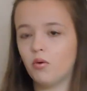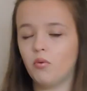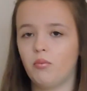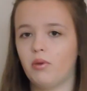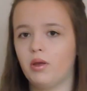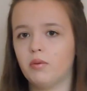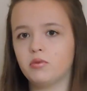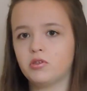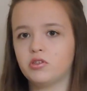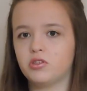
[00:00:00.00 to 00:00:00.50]
wouldn't
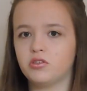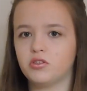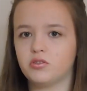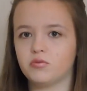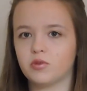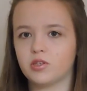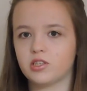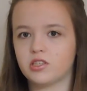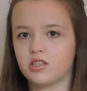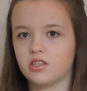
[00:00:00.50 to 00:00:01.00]
be able to do
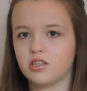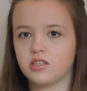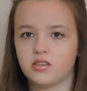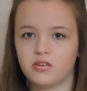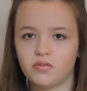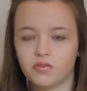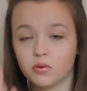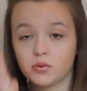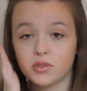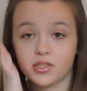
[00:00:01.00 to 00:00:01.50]
gymnastics
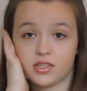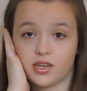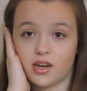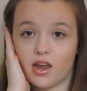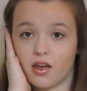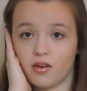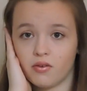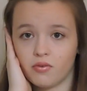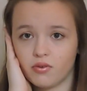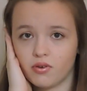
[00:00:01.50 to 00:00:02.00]
if I was
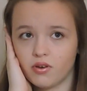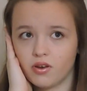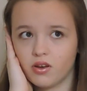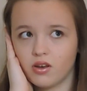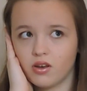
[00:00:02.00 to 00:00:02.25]
deaf.